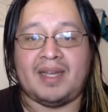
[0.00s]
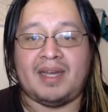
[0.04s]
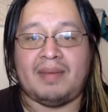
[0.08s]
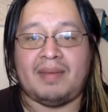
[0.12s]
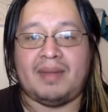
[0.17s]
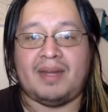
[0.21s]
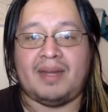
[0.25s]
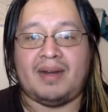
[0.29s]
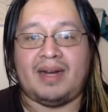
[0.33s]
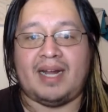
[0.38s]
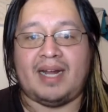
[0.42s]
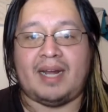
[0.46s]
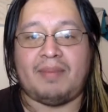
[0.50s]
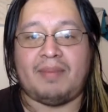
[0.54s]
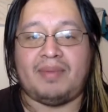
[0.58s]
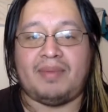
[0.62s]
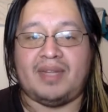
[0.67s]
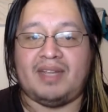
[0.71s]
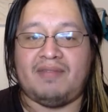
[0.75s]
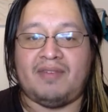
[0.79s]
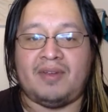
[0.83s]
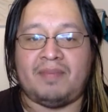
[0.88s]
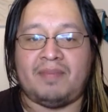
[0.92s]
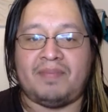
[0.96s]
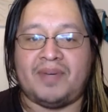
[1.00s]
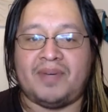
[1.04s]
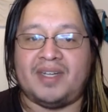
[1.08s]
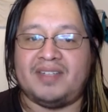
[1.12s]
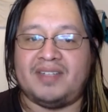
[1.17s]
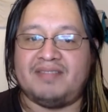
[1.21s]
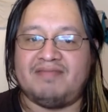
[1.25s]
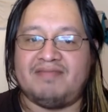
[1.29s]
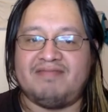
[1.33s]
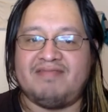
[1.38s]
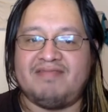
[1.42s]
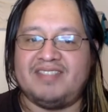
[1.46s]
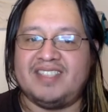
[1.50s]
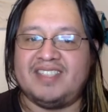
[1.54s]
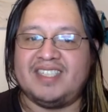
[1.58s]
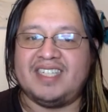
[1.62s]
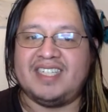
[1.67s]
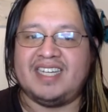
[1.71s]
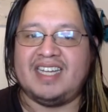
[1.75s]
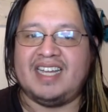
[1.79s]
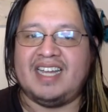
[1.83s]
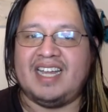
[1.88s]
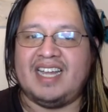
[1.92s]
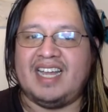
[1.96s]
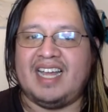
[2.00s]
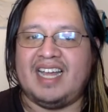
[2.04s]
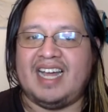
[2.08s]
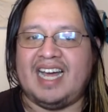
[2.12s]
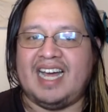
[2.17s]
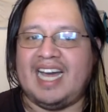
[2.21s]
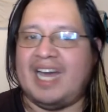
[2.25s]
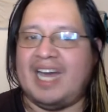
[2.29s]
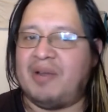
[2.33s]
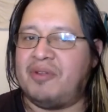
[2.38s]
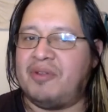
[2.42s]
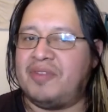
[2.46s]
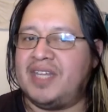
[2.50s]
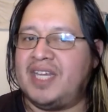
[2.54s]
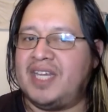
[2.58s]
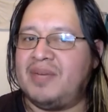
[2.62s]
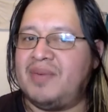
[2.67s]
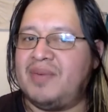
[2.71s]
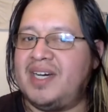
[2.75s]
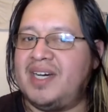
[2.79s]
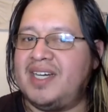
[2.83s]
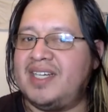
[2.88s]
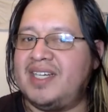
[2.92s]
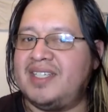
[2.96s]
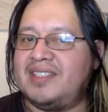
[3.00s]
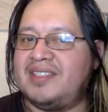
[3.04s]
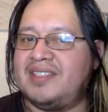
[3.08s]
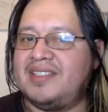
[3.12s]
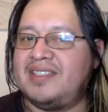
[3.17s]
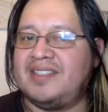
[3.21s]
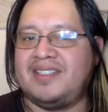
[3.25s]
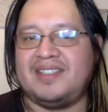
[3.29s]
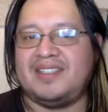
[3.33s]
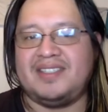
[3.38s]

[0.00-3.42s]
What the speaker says: I'm like, all right, I believe you, but I don't think it was